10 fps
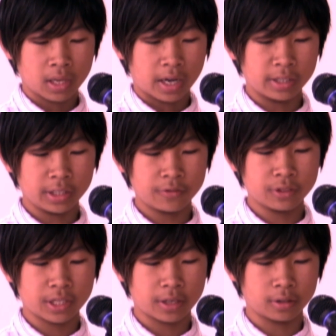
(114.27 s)
I didn't
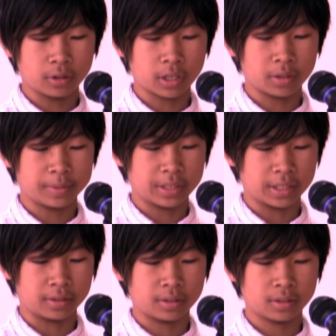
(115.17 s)
even dare to look at him
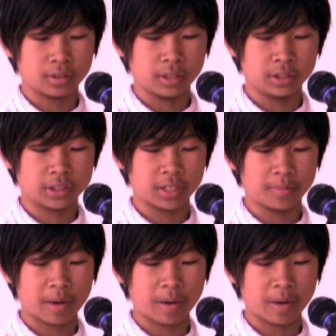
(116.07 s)
again. Instead,